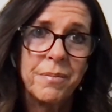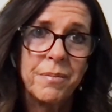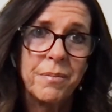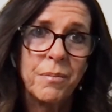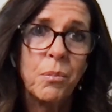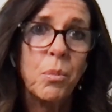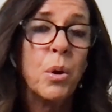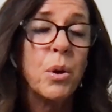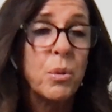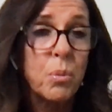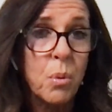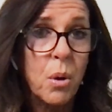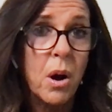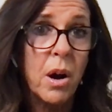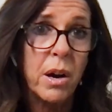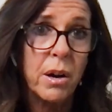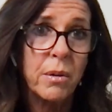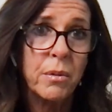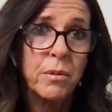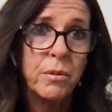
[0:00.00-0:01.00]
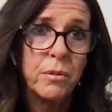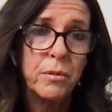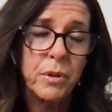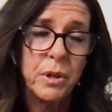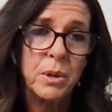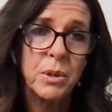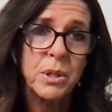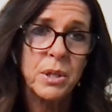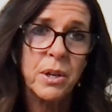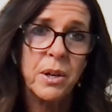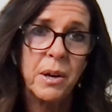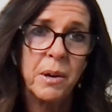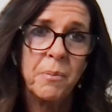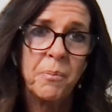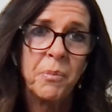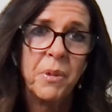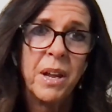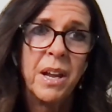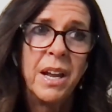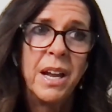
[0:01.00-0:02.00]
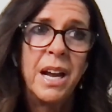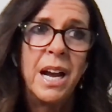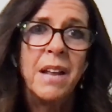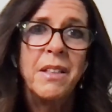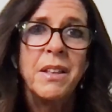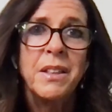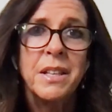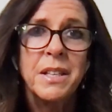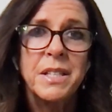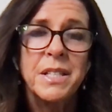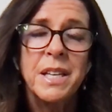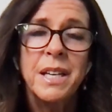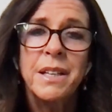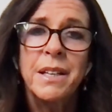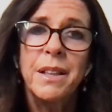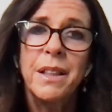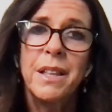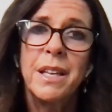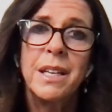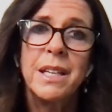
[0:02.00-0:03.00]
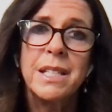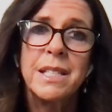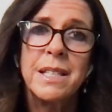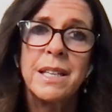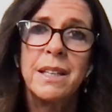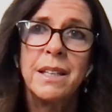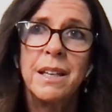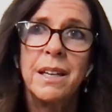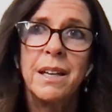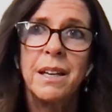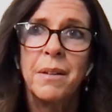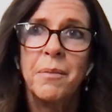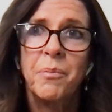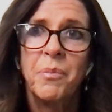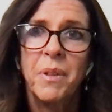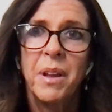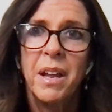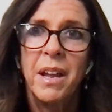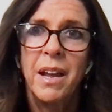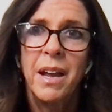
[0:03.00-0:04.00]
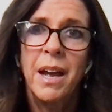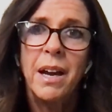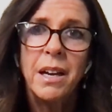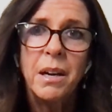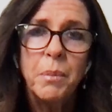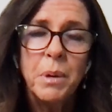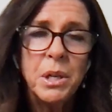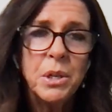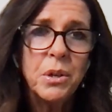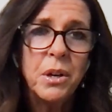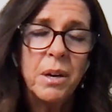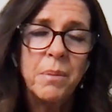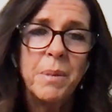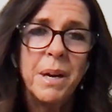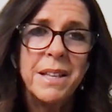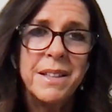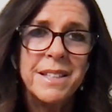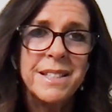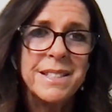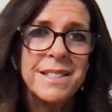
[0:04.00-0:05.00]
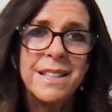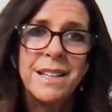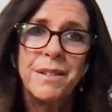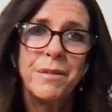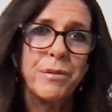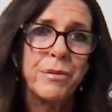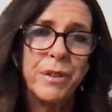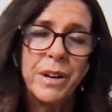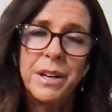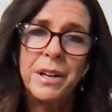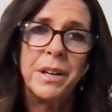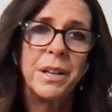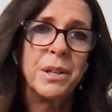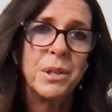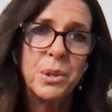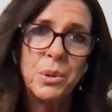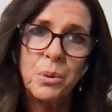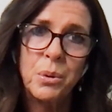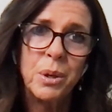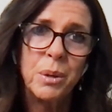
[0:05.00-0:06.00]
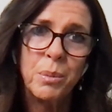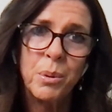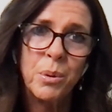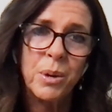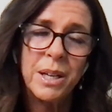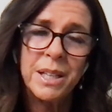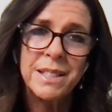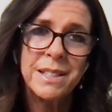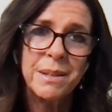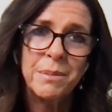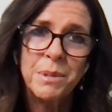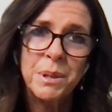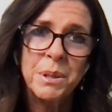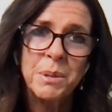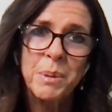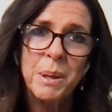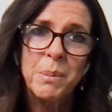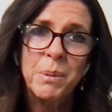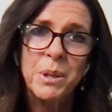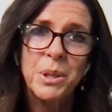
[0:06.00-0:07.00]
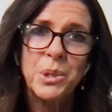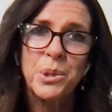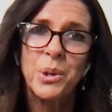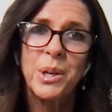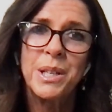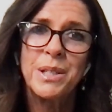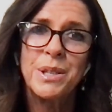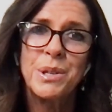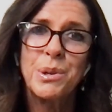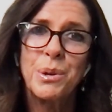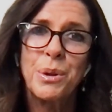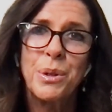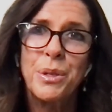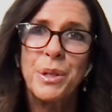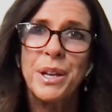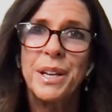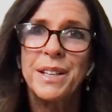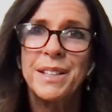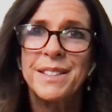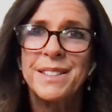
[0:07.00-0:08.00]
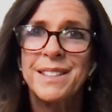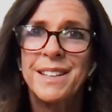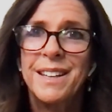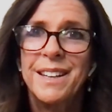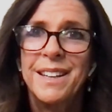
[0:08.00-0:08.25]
worthwhile for your time? And then the second thing is thinking, how can we try and make this thing fun and enjoyable? Like, sometimes people are trying to do things